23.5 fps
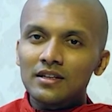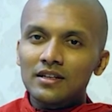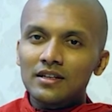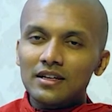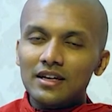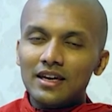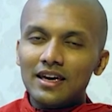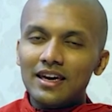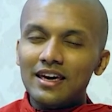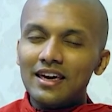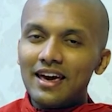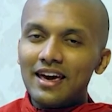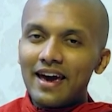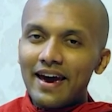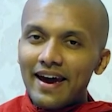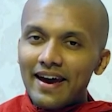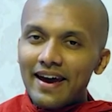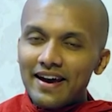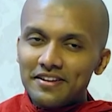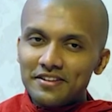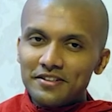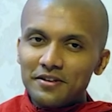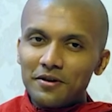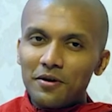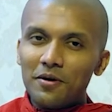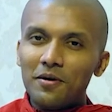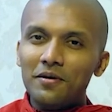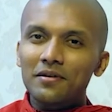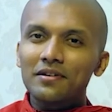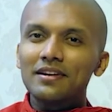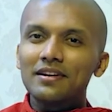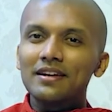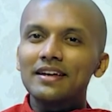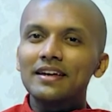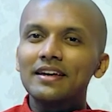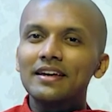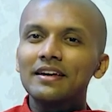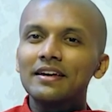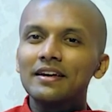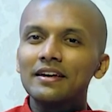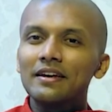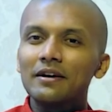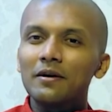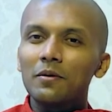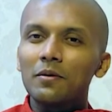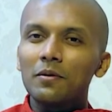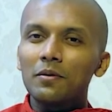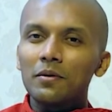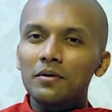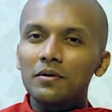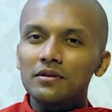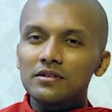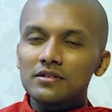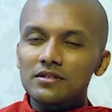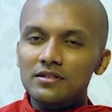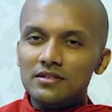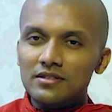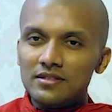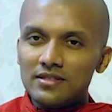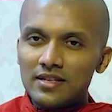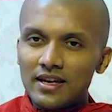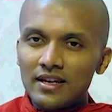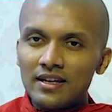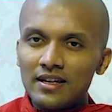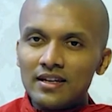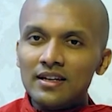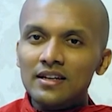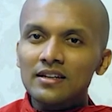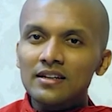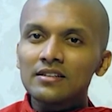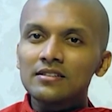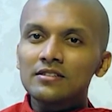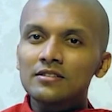he ate only single